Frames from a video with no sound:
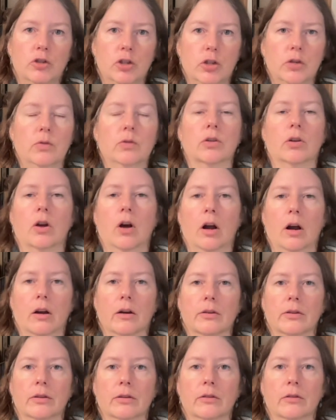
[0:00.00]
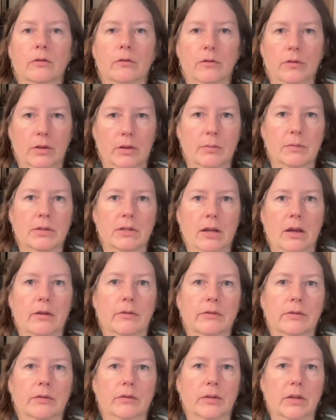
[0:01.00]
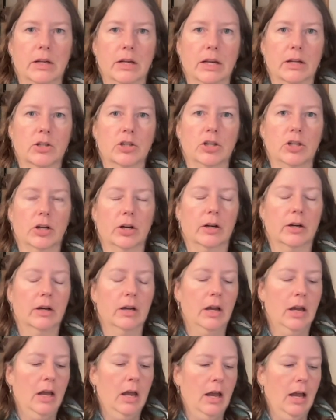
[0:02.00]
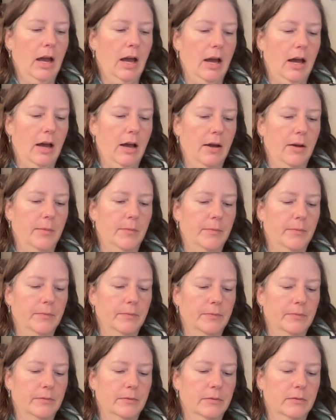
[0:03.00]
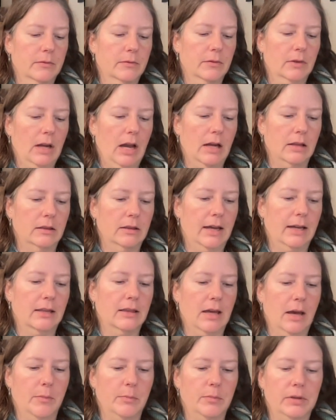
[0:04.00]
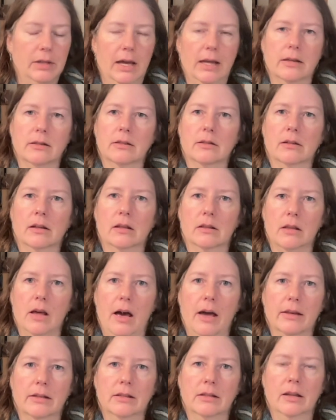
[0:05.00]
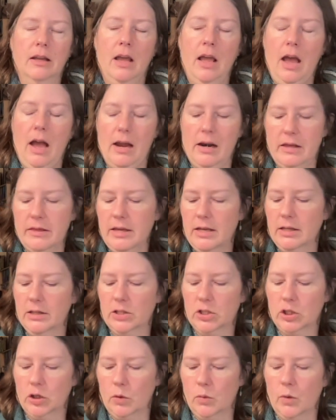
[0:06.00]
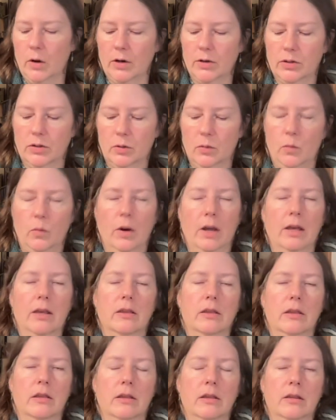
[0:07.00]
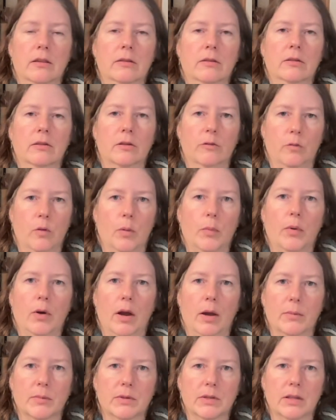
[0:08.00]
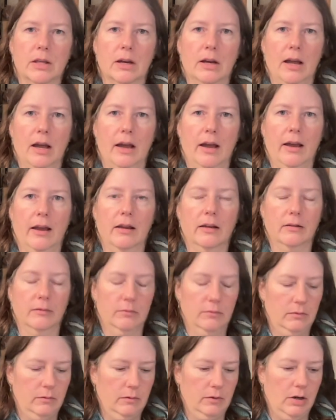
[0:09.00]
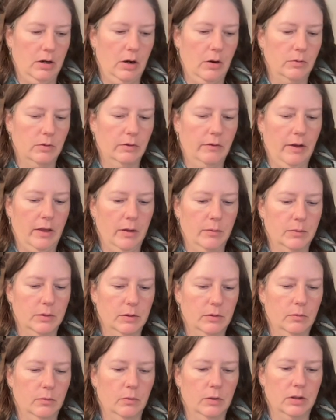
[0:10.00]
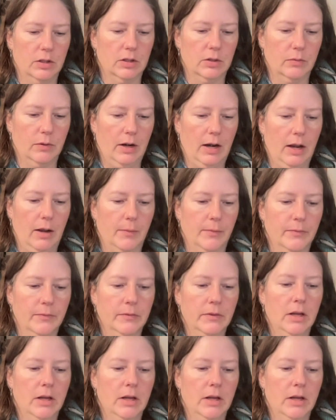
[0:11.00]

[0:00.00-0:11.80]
choose a card for themselves for the next year um, i like that blend a lot and i think it still works with the four prompts that i you know developed with this reading